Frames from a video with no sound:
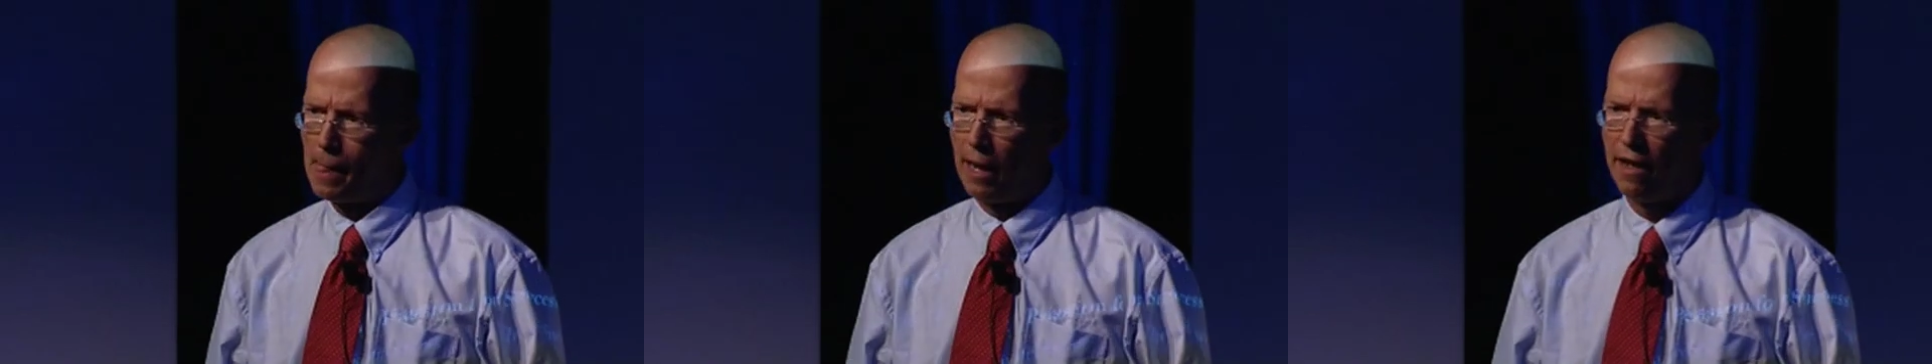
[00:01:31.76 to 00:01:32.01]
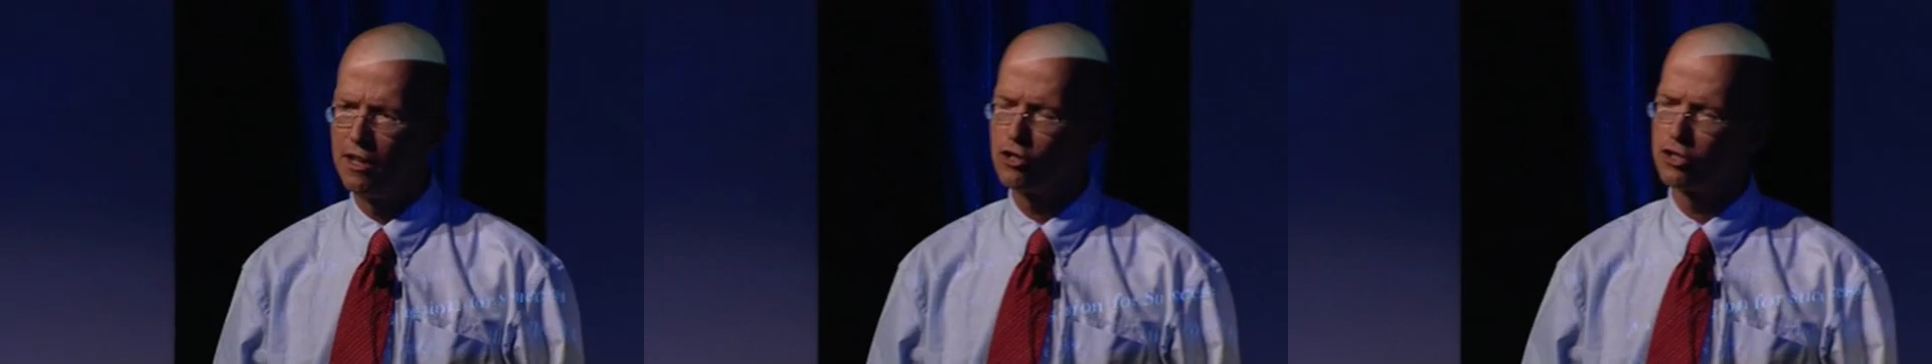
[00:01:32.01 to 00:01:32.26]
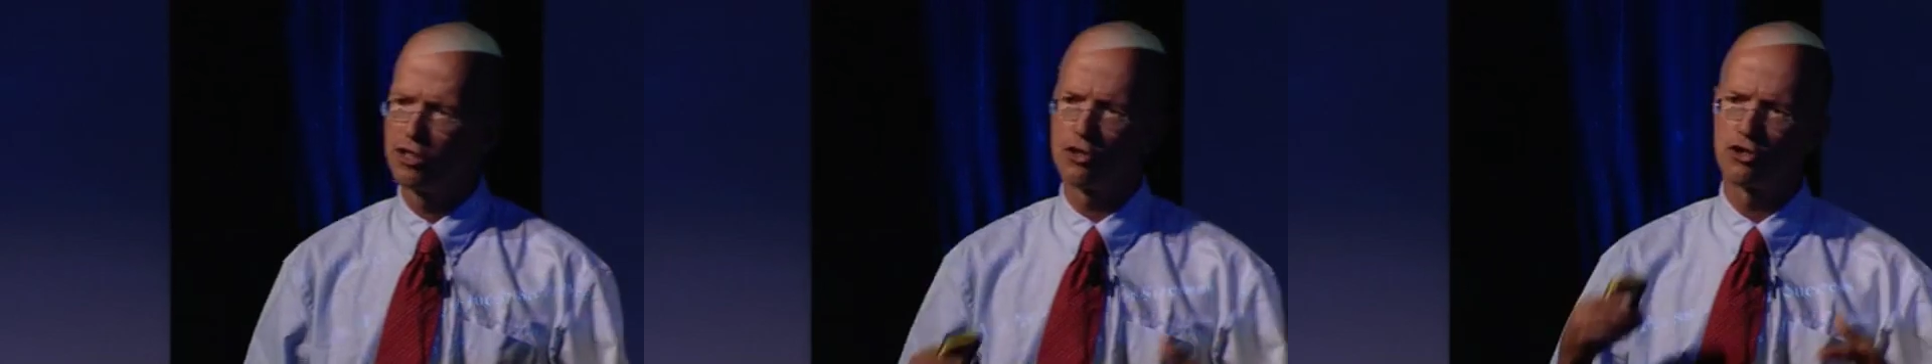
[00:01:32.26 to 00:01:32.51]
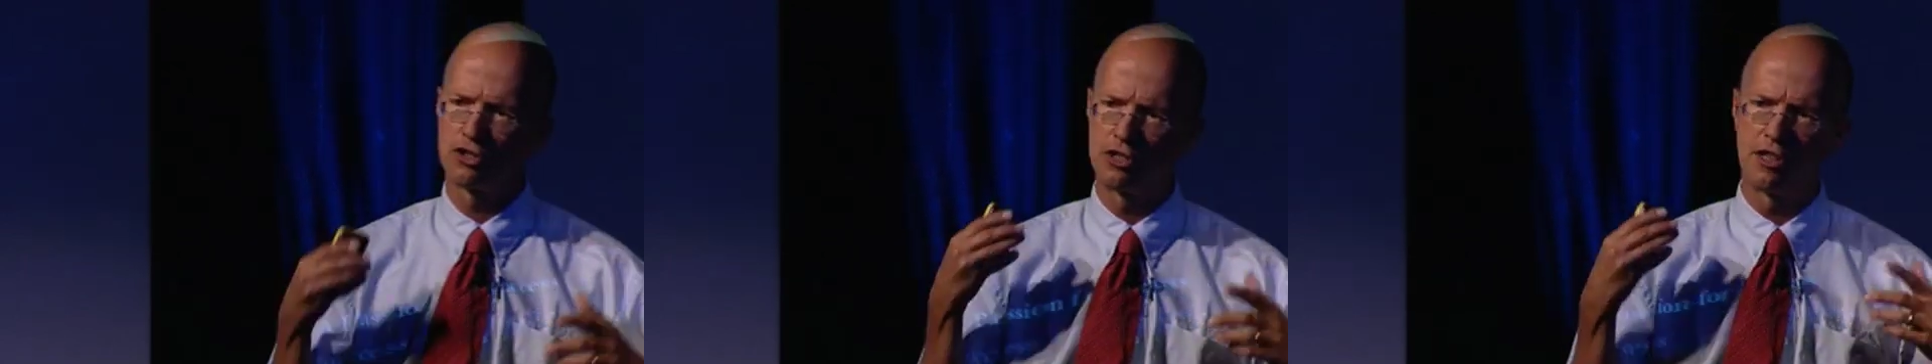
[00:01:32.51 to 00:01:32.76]
And
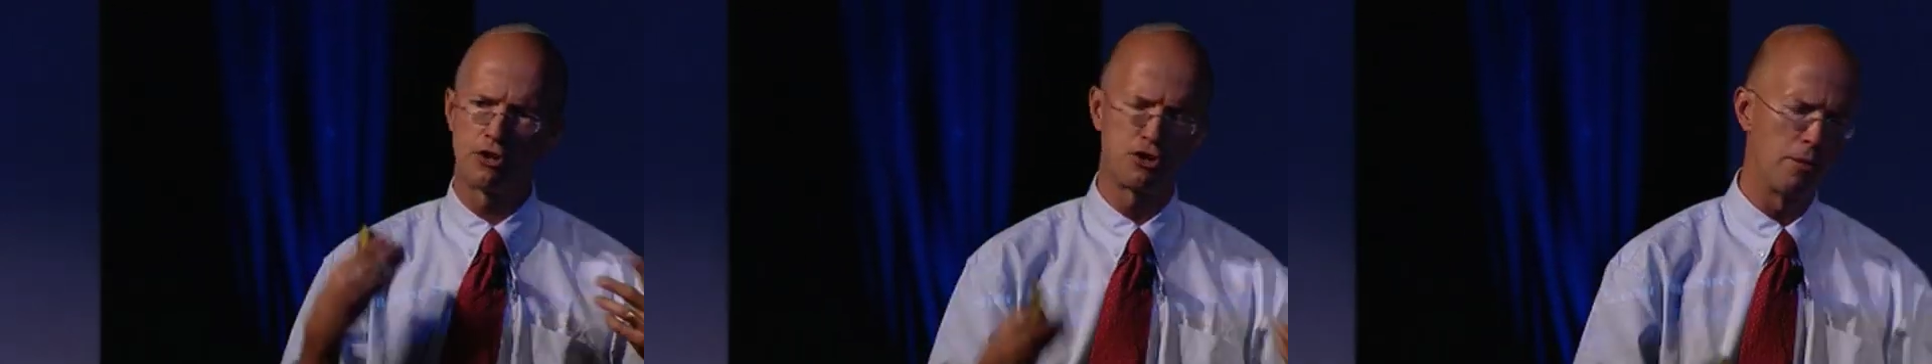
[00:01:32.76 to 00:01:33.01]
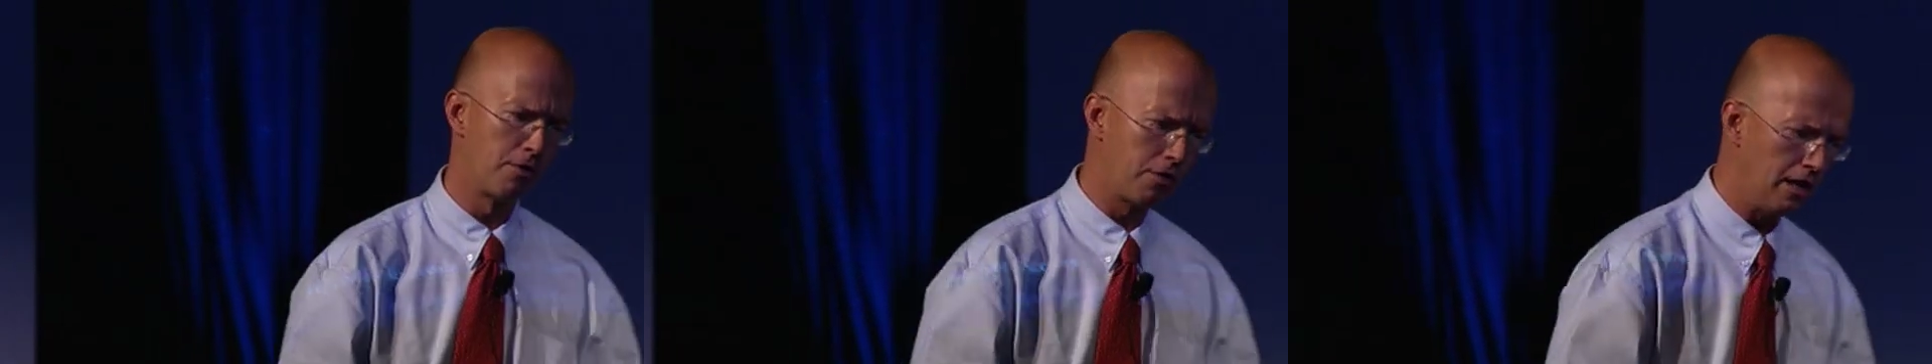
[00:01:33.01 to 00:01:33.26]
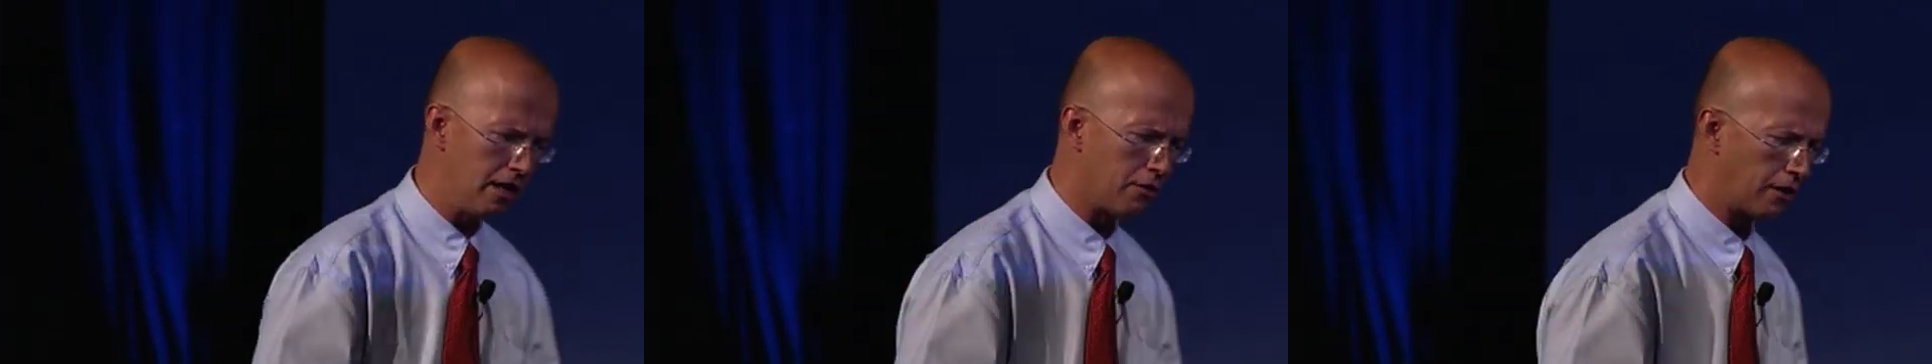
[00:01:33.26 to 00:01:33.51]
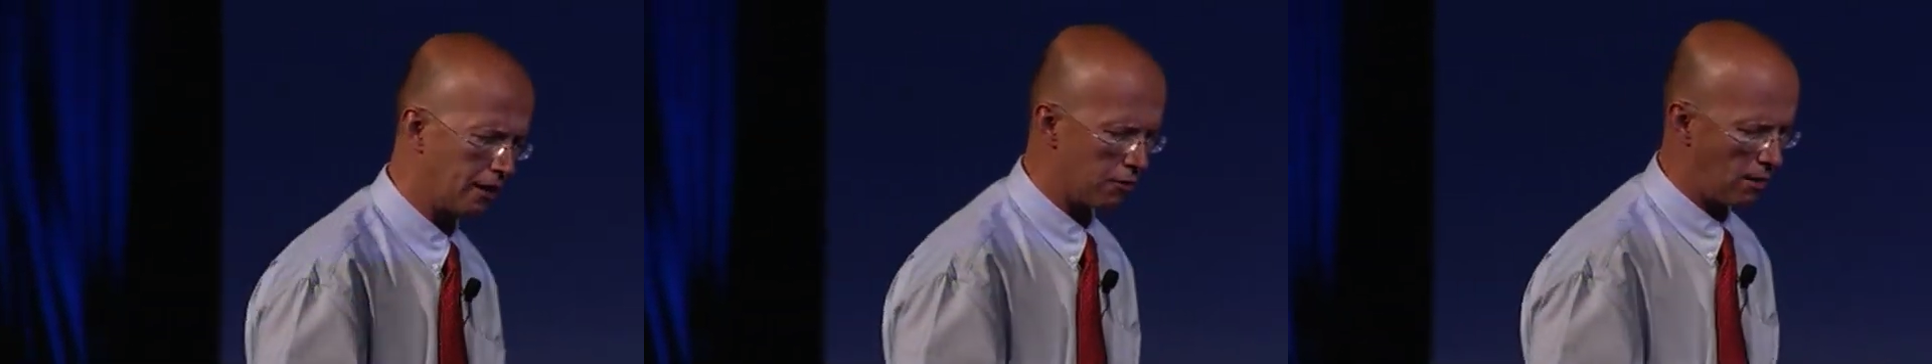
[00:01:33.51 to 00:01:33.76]
there's some
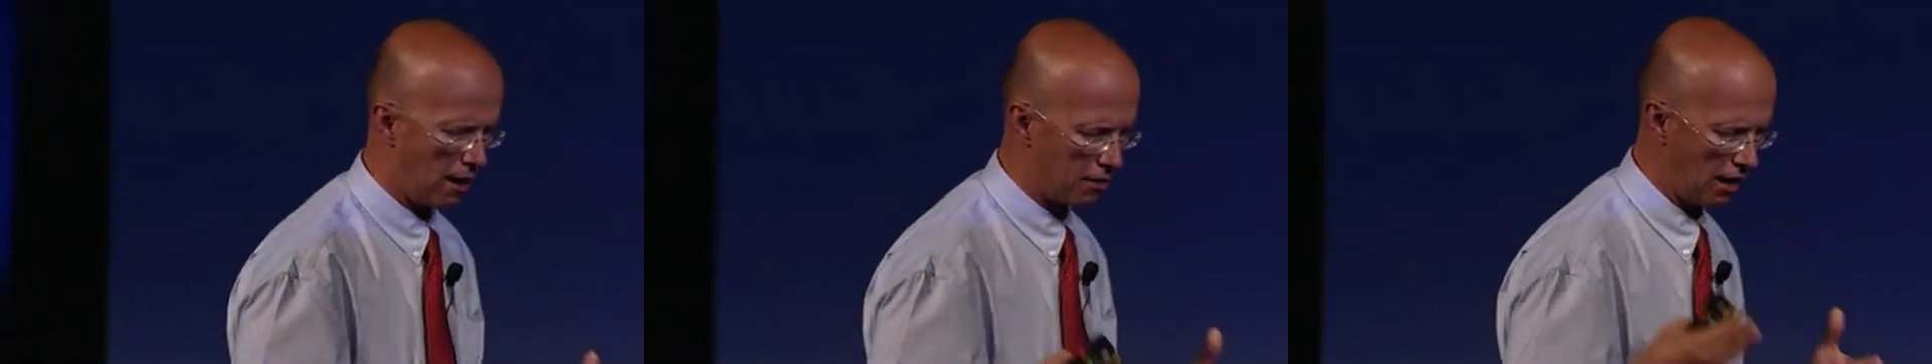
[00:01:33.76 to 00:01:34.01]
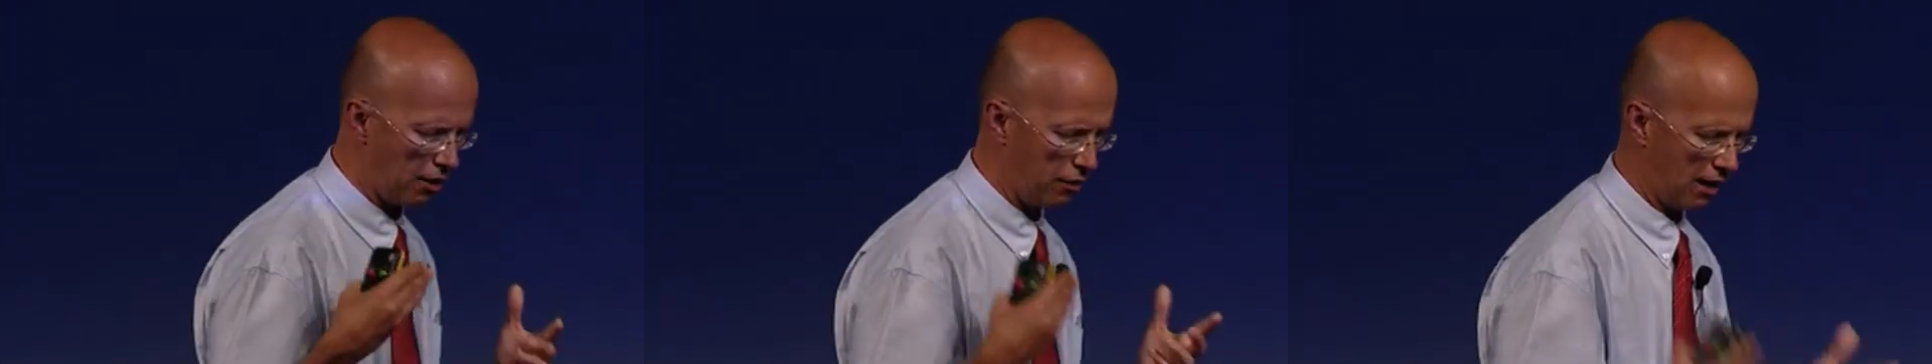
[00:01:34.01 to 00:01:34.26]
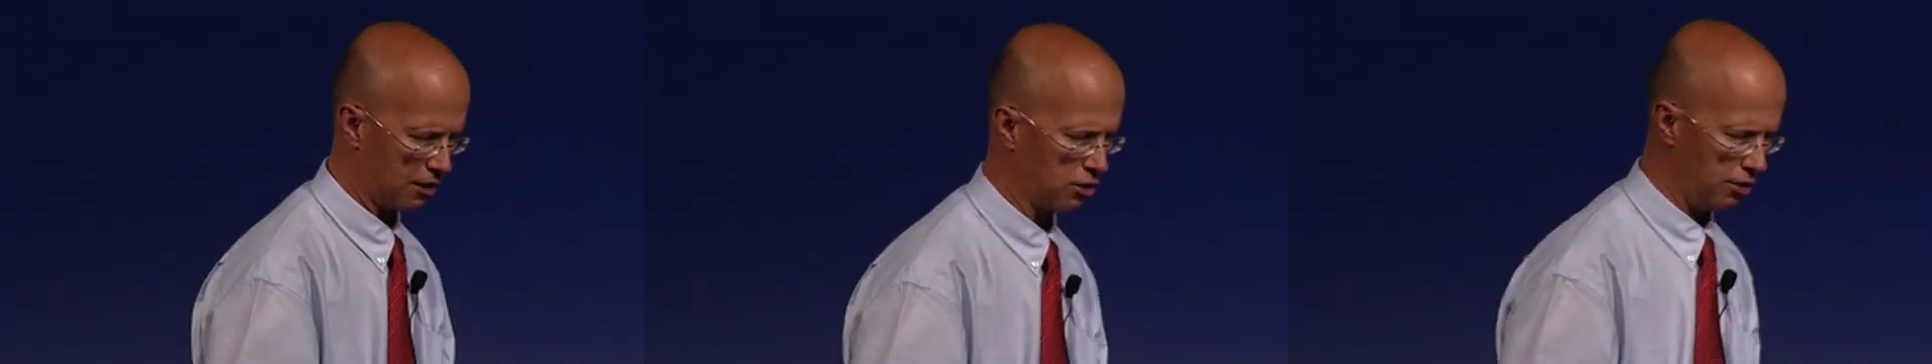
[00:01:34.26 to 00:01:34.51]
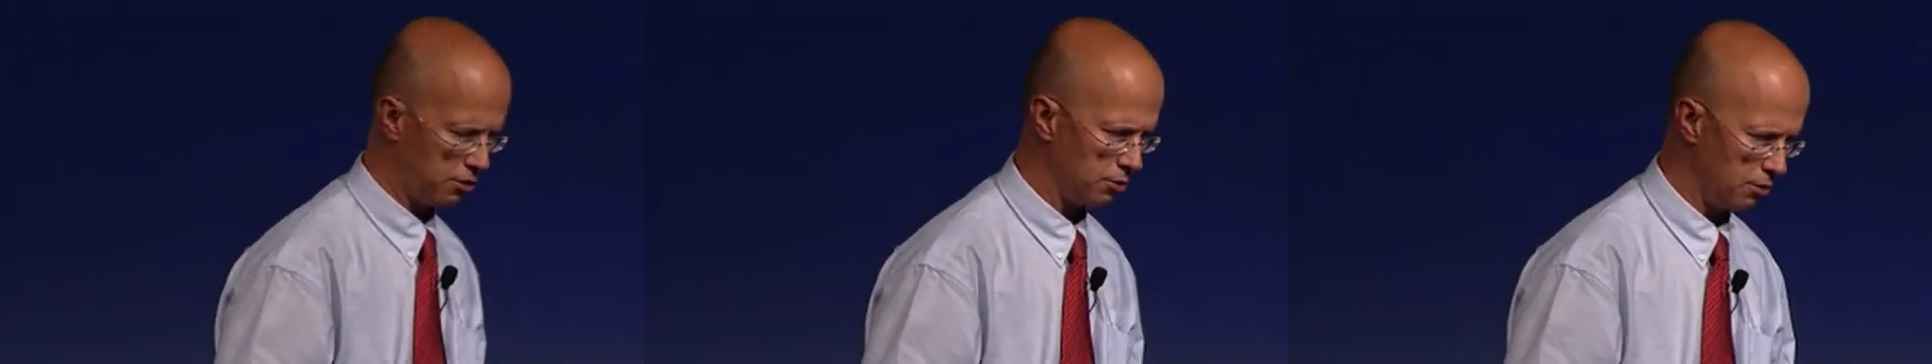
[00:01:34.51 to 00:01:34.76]
theory around how you
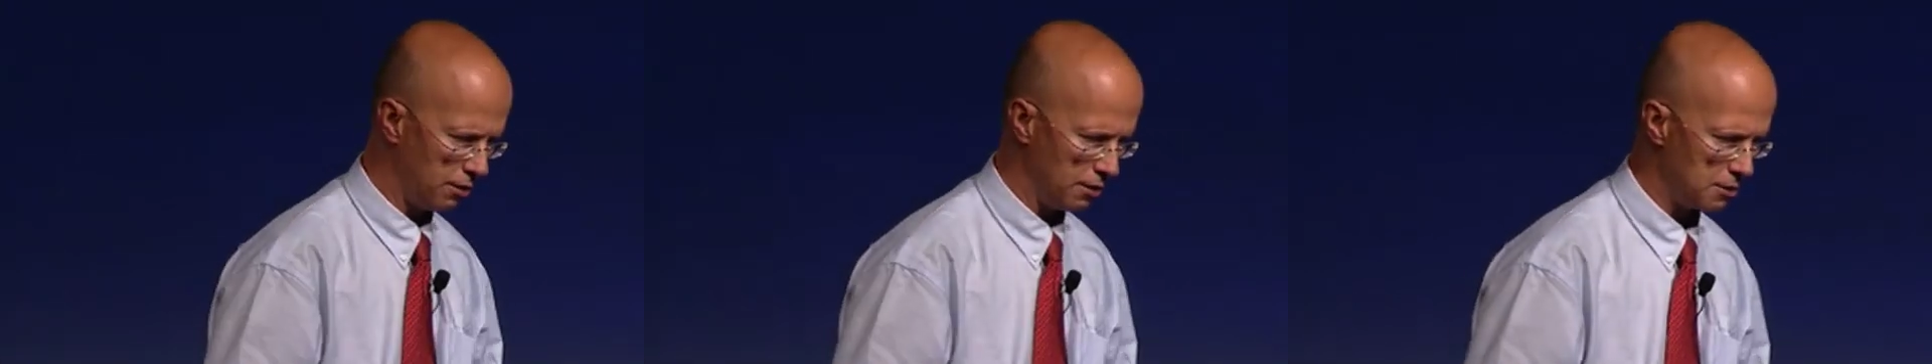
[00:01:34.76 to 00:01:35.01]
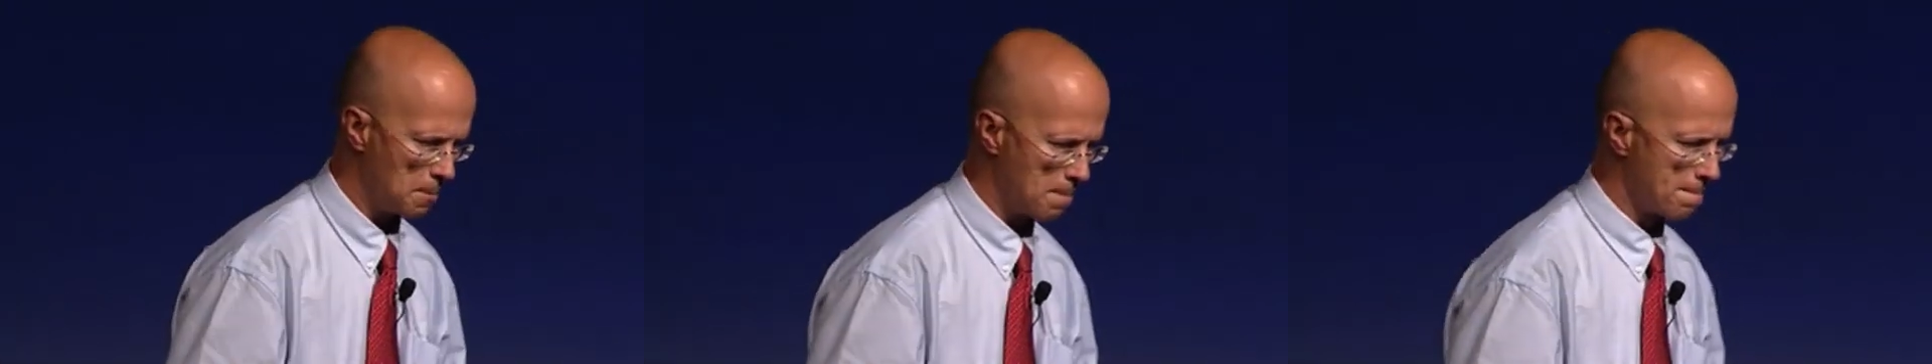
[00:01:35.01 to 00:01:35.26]
actually do this.